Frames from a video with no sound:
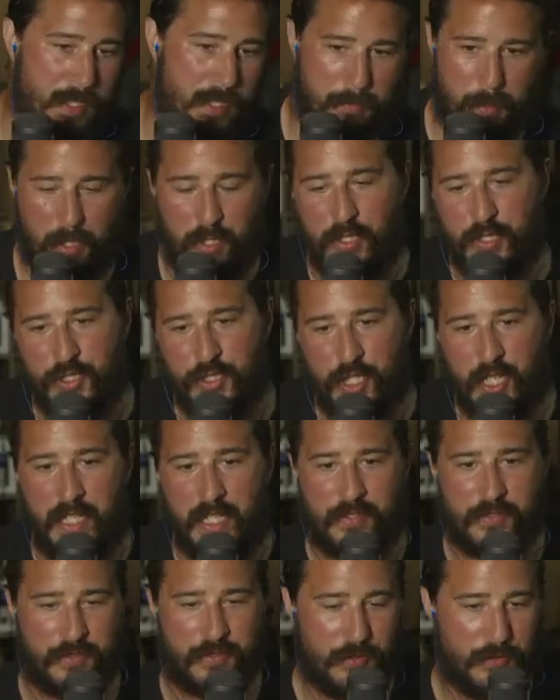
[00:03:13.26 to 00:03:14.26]

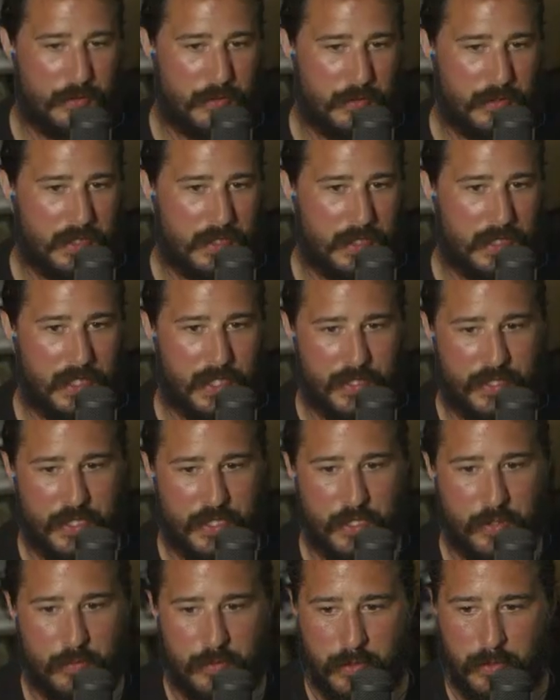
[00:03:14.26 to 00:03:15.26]
apologize to uh,
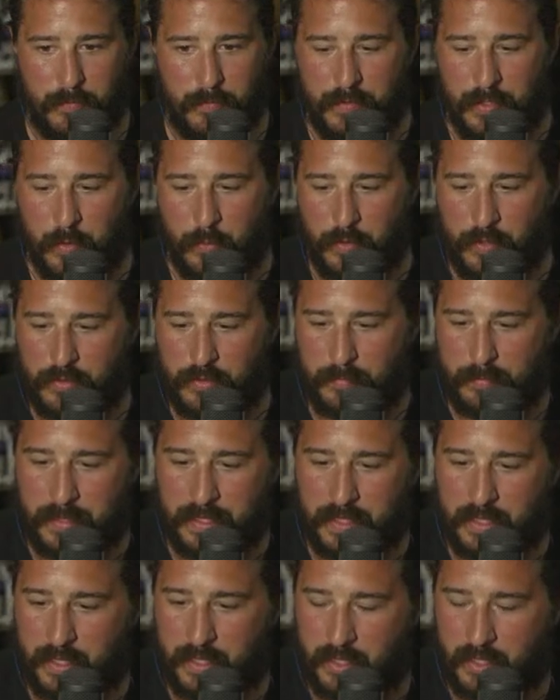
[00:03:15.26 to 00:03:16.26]
the YouTube viewers
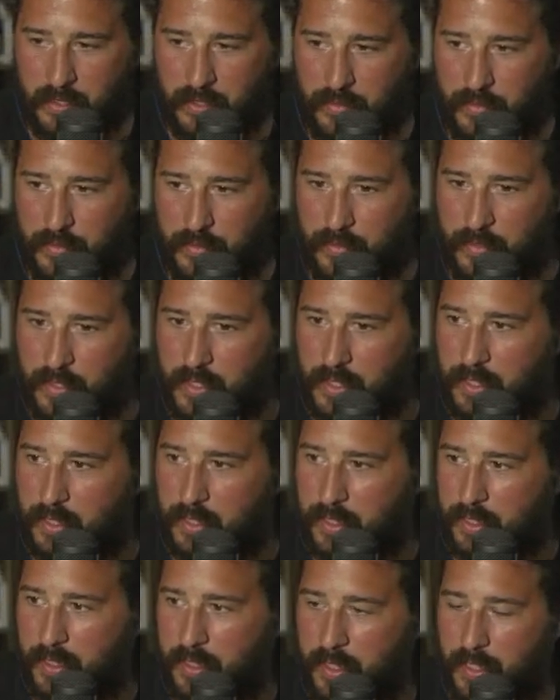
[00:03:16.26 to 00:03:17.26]
because
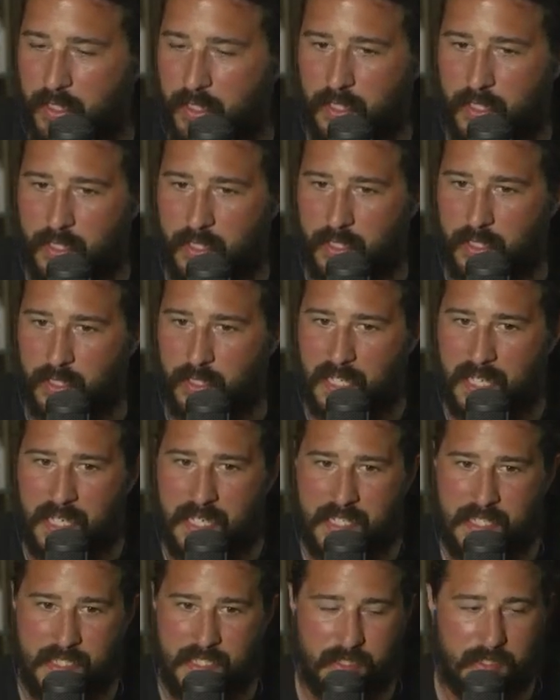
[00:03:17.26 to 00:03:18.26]

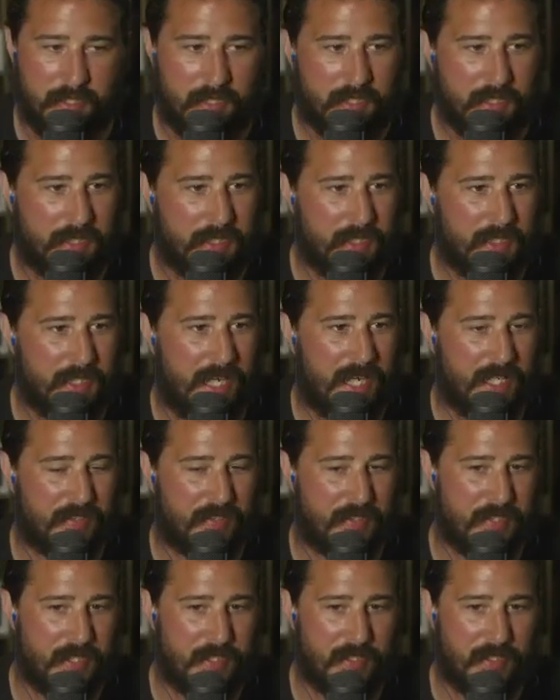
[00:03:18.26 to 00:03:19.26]
I
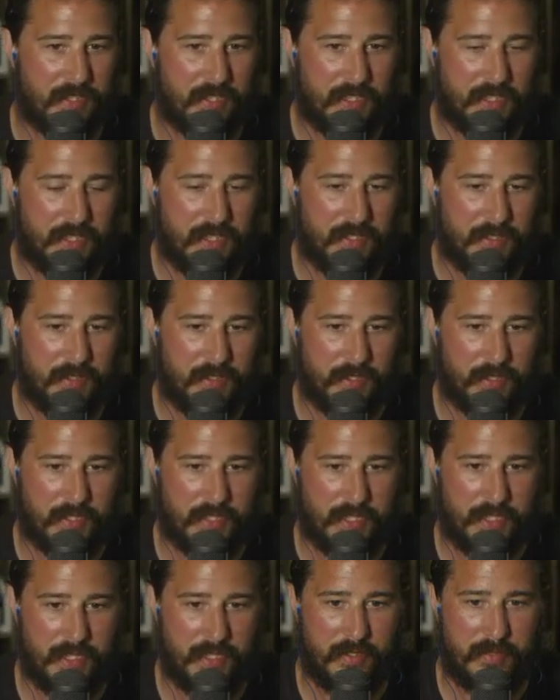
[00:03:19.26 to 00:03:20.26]
accidentally
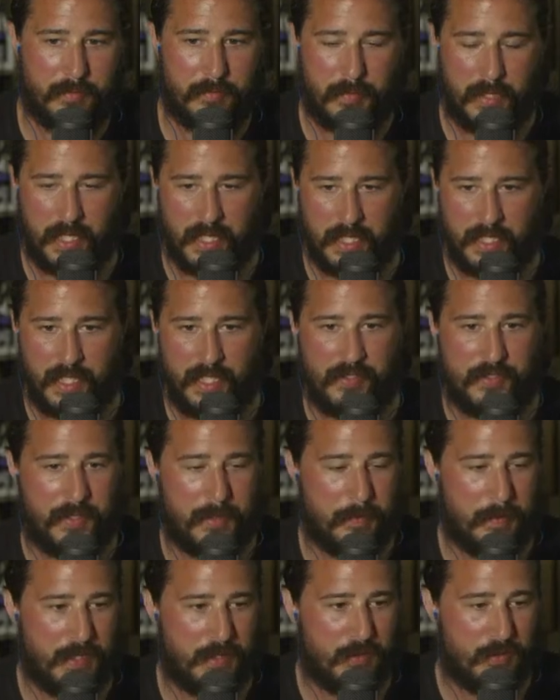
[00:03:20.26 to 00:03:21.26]
did my
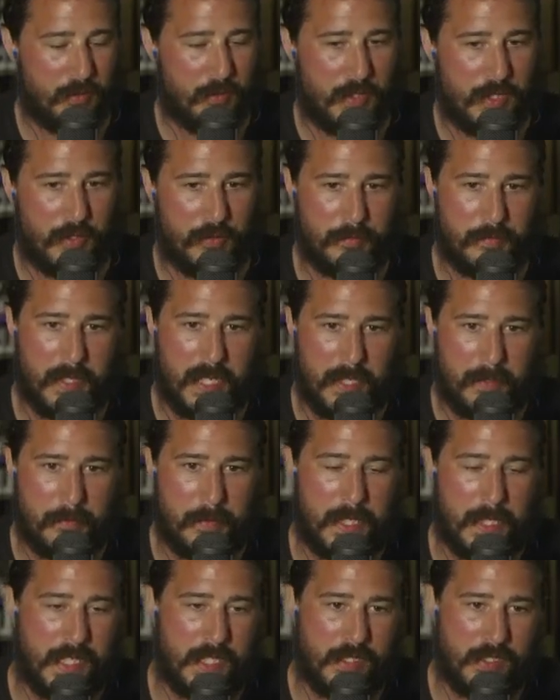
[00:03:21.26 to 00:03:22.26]
SDP Studios main
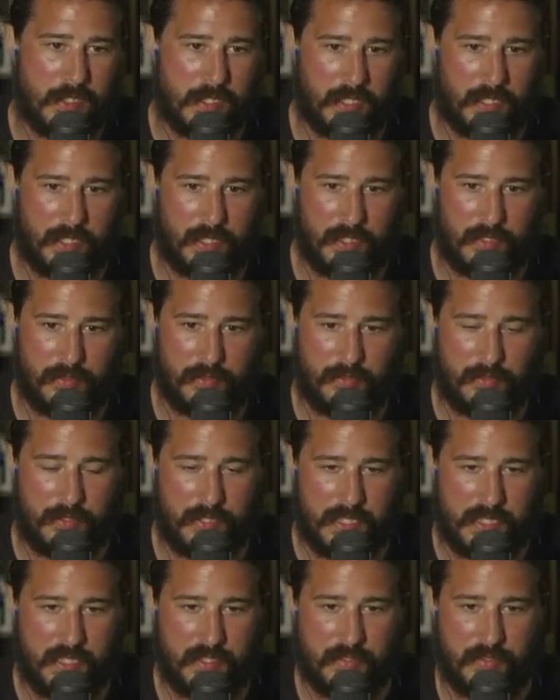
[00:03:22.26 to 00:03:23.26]
page as
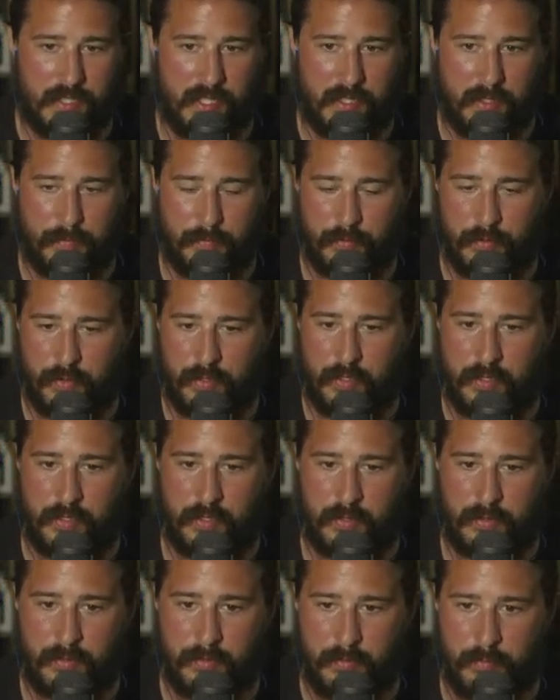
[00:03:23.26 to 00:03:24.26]
the setup for
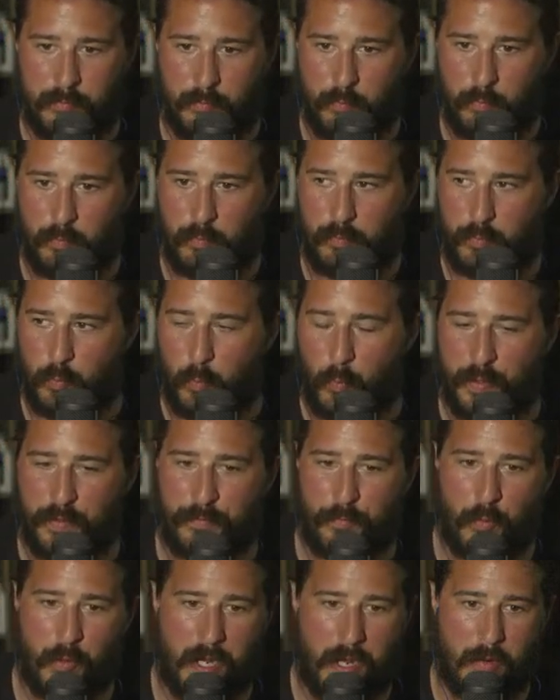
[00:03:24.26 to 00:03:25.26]
the
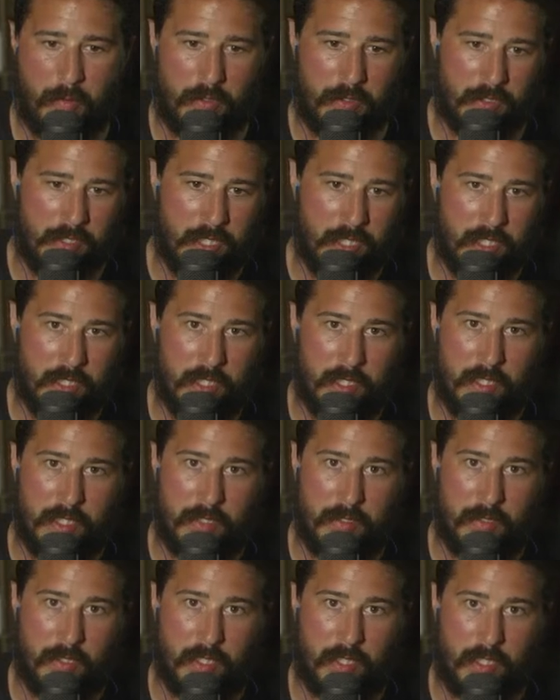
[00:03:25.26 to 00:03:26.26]
24 hour
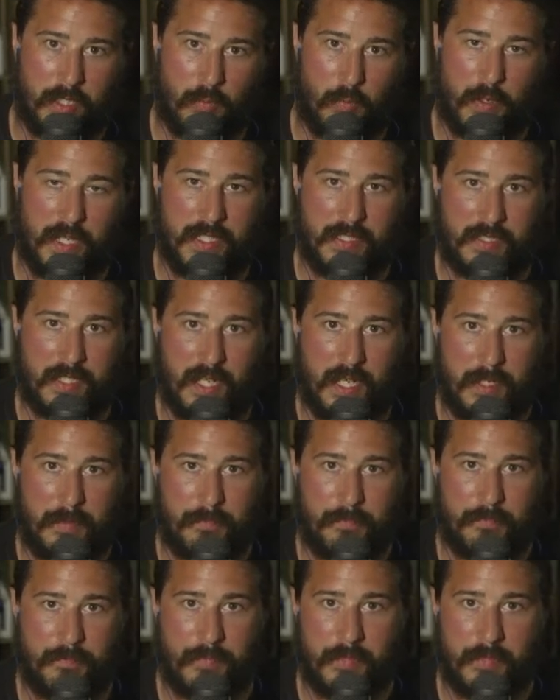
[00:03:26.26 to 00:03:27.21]
wait time